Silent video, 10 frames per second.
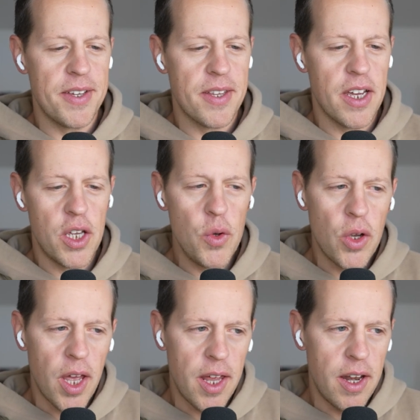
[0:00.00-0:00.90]
is like you
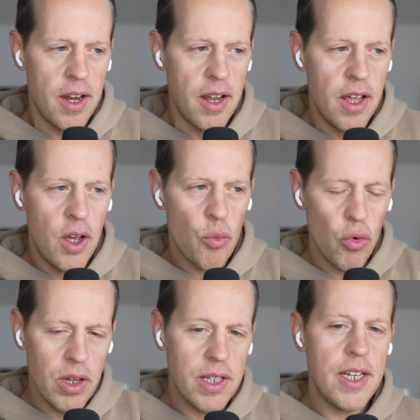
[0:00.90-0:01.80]
can
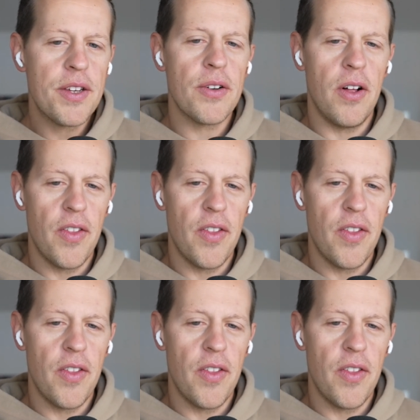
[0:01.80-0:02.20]
release all